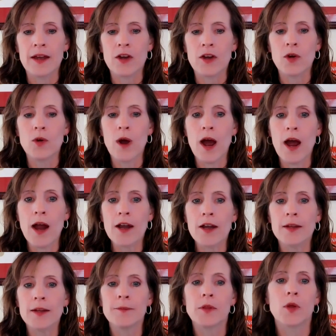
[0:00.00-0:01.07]
who are
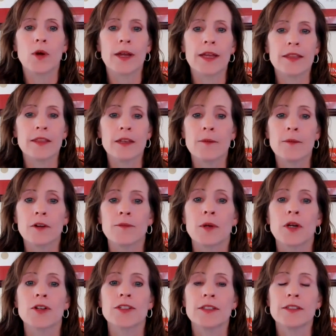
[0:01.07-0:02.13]
employed, the number of
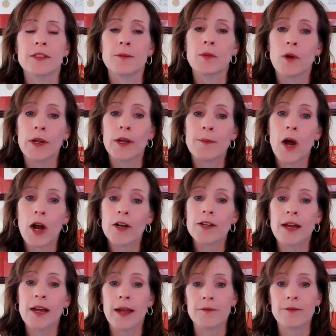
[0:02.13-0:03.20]
persons employed
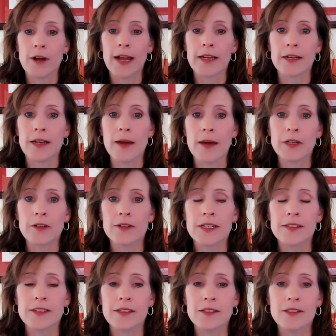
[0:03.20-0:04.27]
part-time for economic
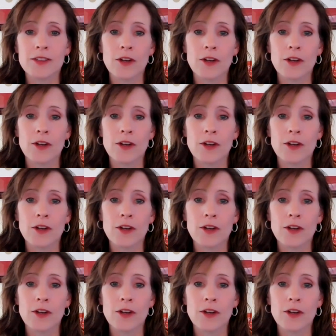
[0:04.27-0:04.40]
reasons,